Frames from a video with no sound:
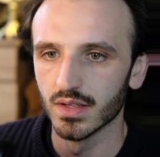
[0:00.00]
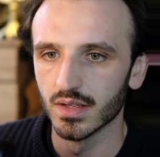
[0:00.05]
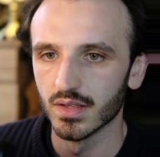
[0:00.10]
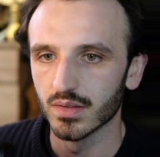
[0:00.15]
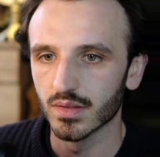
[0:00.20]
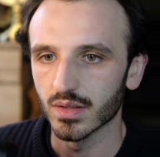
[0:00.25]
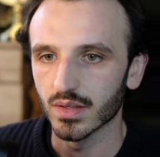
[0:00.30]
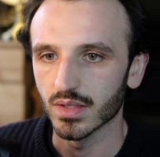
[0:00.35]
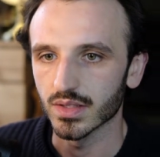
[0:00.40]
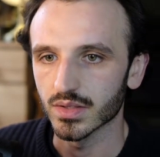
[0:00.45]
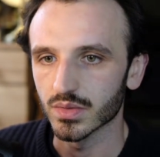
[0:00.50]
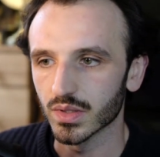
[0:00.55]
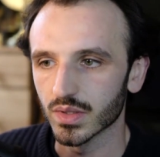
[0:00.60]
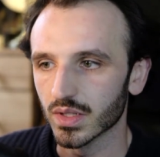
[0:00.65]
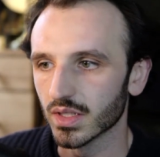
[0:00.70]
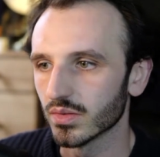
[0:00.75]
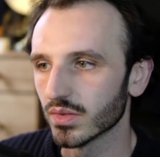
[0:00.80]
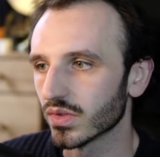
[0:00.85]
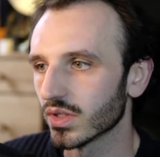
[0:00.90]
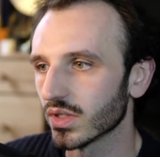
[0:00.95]
What else we
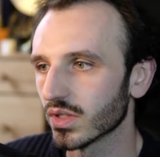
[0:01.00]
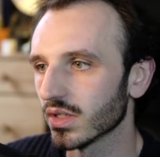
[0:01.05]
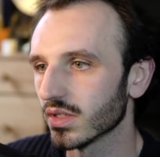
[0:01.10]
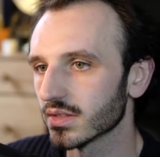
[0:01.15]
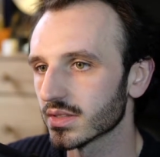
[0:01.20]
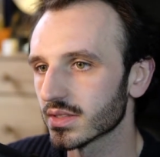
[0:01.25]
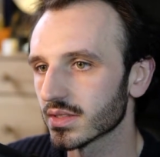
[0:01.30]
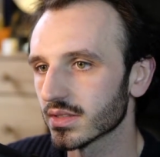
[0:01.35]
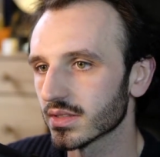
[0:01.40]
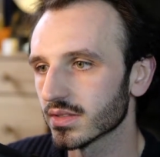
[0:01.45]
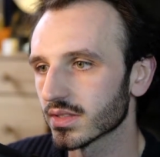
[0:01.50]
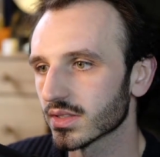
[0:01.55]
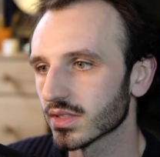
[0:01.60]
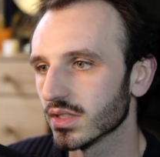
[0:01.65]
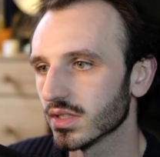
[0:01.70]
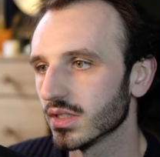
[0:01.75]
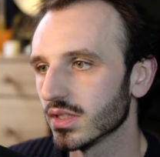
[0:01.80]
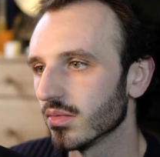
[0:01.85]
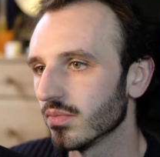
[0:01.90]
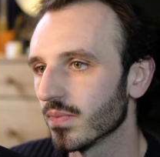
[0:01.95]
got? We've got
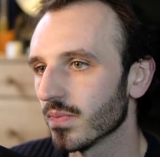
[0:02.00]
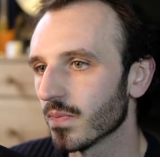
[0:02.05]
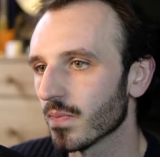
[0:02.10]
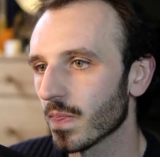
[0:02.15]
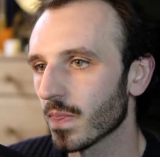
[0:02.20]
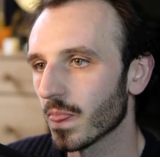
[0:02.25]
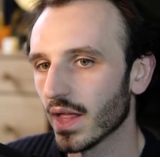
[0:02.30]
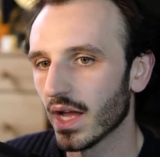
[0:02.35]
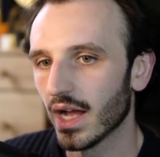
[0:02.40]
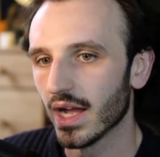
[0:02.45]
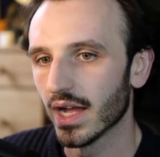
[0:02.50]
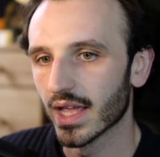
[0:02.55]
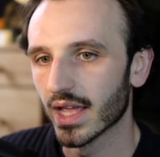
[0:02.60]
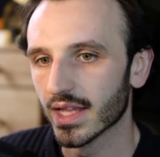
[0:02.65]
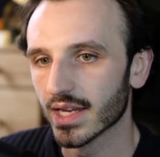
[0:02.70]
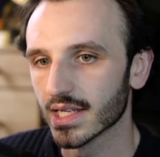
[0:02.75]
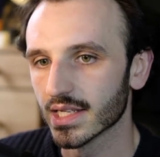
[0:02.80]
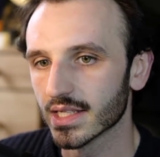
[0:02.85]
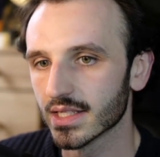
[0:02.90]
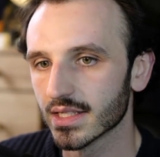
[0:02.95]
some
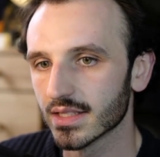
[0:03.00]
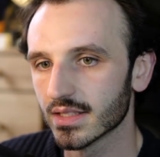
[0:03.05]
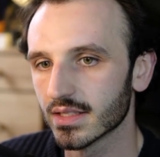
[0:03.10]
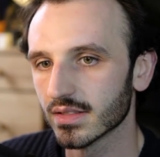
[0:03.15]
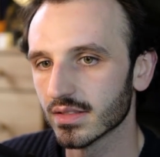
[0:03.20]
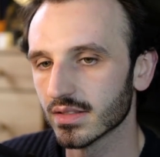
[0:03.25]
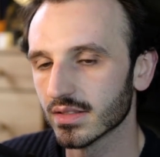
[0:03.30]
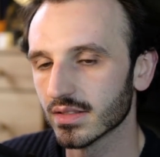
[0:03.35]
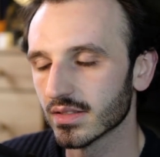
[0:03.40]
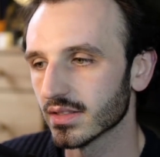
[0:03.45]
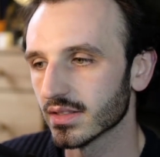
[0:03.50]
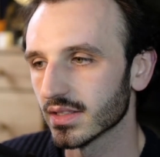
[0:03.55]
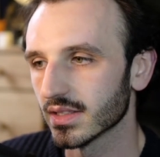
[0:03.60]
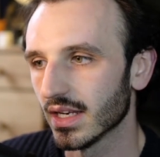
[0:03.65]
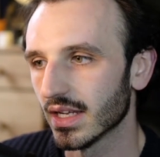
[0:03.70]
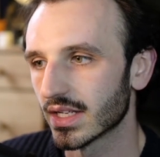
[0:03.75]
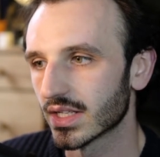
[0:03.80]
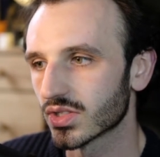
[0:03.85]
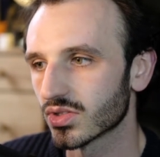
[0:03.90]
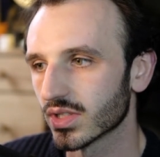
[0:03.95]
high-end
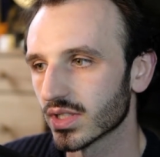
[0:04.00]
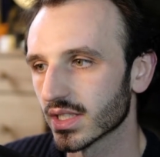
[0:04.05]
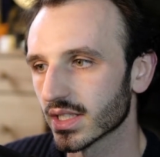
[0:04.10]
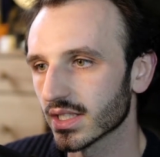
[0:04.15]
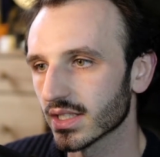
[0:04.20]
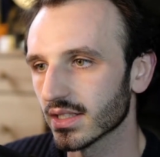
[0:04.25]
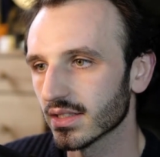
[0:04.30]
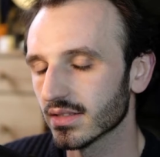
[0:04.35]
electric.